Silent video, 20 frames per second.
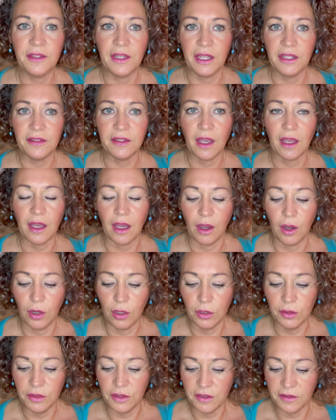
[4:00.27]
is
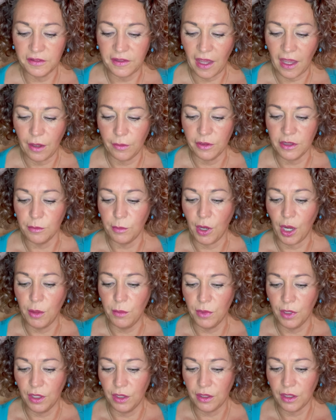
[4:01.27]
on sale at the
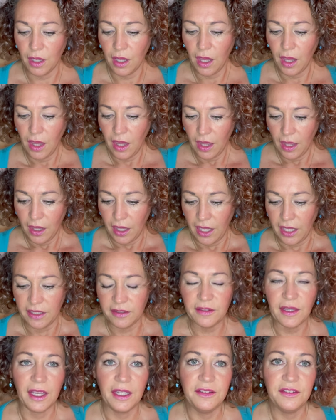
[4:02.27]
moment.
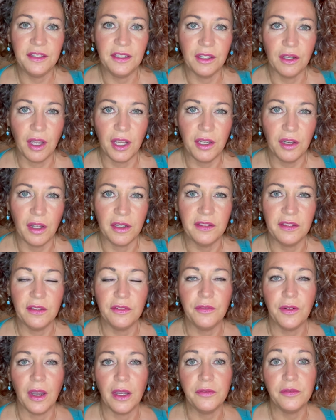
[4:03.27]
It's
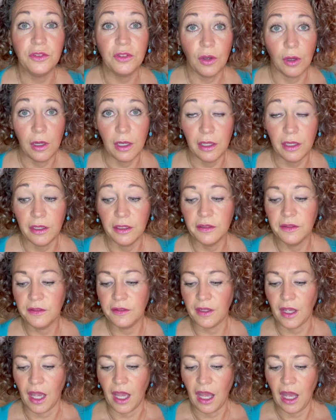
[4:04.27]

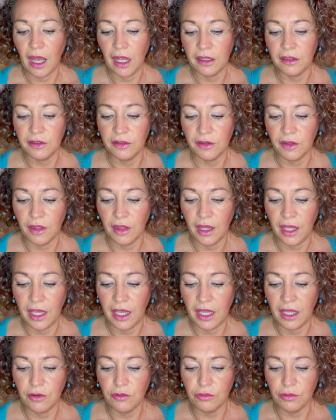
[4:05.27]
$89.95 and
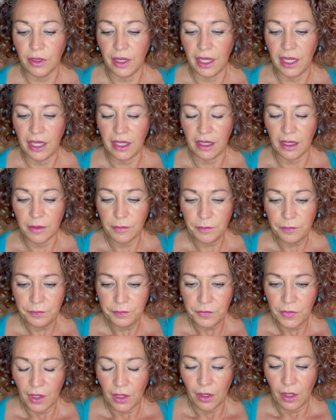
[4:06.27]
the ring
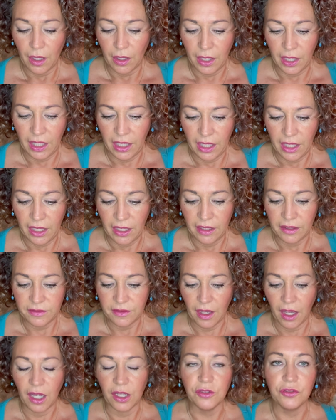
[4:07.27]
is
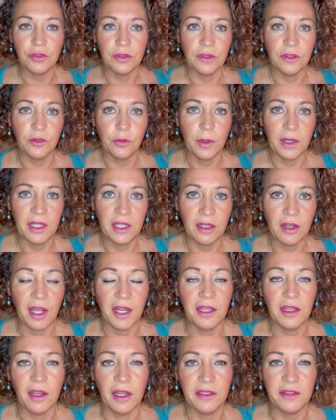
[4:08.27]

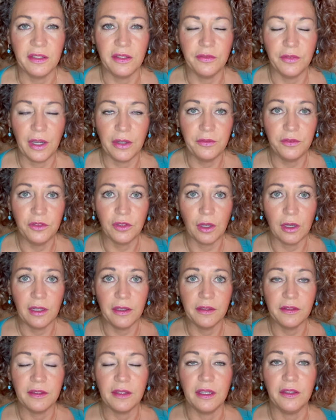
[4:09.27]

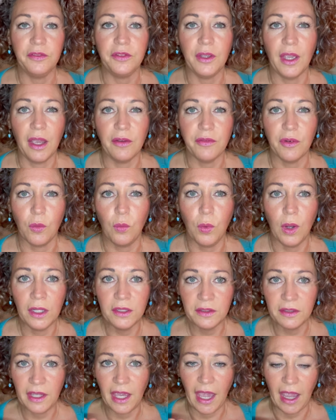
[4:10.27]
$129.95 if you have a
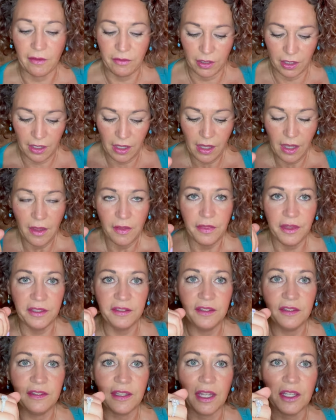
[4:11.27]
1-carat.
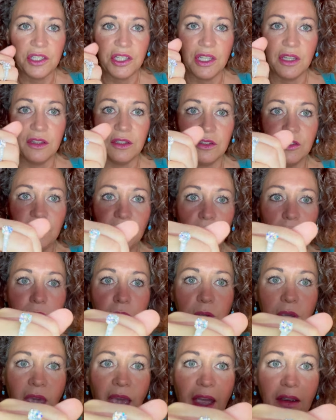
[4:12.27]
This is actually the
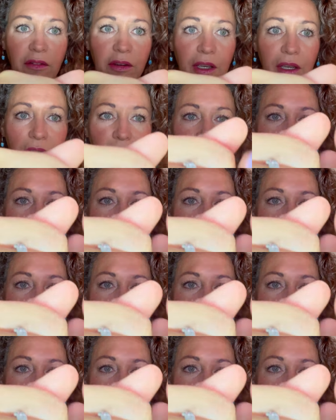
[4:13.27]
2-carat